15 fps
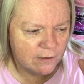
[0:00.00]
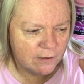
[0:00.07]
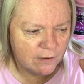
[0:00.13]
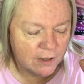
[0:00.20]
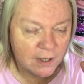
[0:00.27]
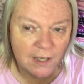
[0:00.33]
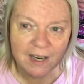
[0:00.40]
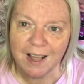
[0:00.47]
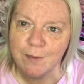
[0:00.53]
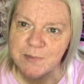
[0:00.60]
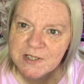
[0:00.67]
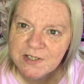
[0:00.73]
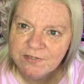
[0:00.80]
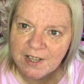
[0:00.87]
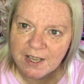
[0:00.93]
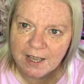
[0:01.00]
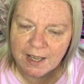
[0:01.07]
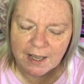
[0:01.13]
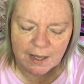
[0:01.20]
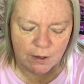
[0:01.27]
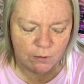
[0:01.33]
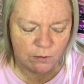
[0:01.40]
collapse of that
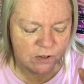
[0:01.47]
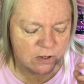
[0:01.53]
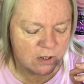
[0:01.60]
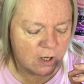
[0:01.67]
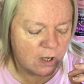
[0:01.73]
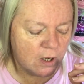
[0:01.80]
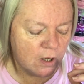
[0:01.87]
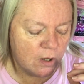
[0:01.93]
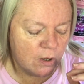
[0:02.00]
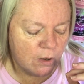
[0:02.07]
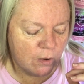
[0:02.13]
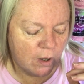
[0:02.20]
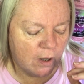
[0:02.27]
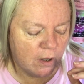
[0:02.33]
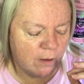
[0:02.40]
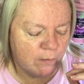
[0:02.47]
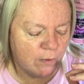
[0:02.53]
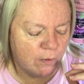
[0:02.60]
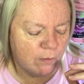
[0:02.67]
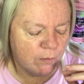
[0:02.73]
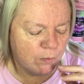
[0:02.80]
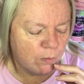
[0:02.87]
house
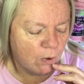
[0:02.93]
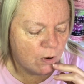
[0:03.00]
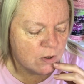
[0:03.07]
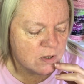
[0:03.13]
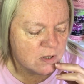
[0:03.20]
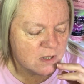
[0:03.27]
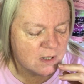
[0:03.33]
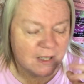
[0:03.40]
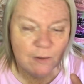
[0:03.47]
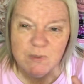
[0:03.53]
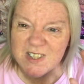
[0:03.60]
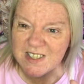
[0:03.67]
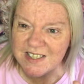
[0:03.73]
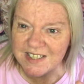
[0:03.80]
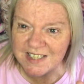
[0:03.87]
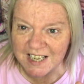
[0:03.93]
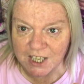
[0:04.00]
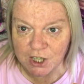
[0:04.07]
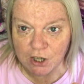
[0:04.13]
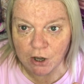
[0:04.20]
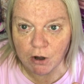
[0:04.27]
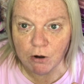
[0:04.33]
was that it was a
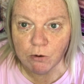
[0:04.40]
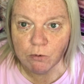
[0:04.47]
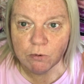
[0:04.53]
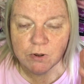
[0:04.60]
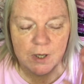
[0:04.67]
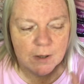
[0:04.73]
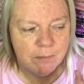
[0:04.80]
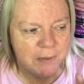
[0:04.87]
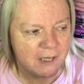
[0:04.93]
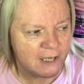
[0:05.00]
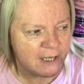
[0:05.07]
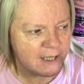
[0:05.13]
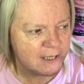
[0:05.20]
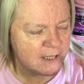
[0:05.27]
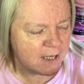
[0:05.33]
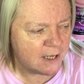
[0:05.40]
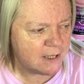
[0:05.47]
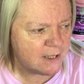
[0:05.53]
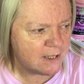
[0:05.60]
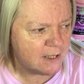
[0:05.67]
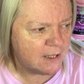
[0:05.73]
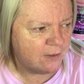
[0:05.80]
sinkhole that appeared
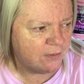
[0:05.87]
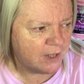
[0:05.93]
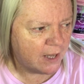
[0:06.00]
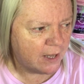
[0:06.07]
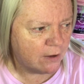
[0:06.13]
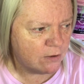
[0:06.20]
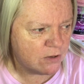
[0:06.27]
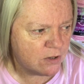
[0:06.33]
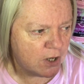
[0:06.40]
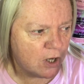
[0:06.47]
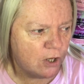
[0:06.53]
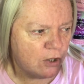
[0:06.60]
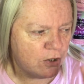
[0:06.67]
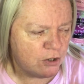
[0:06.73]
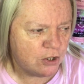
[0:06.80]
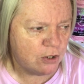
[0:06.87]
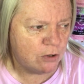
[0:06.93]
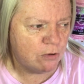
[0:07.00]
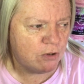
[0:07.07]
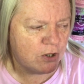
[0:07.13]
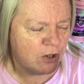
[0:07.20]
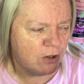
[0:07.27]
underneath the house due
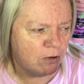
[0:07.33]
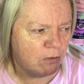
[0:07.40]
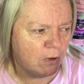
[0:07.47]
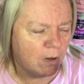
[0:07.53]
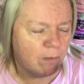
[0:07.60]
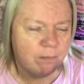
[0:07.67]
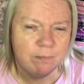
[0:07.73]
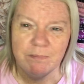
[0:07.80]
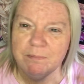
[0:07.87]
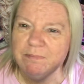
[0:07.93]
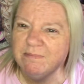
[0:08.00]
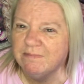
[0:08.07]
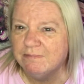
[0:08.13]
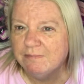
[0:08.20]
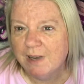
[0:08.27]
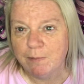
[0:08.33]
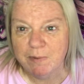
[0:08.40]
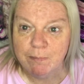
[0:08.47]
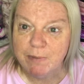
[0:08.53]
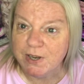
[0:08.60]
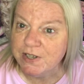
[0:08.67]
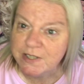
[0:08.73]
to maybe a
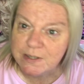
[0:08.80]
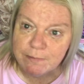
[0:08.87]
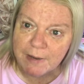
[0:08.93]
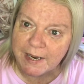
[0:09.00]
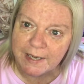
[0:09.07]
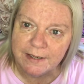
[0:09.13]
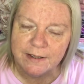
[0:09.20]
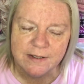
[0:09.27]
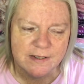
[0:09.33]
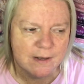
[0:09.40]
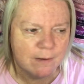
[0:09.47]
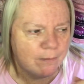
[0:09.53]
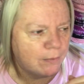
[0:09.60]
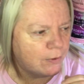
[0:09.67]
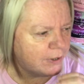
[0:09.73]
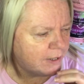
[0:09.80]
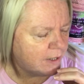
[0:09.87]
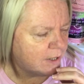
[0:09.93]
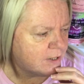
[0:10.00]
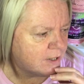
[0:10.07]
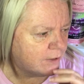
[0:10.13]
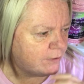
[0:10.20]
burst main at some point, I
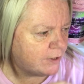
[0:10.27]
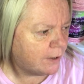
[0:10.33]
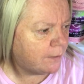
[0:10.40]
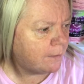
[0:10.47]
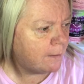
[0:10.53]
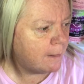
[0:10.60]
don't know.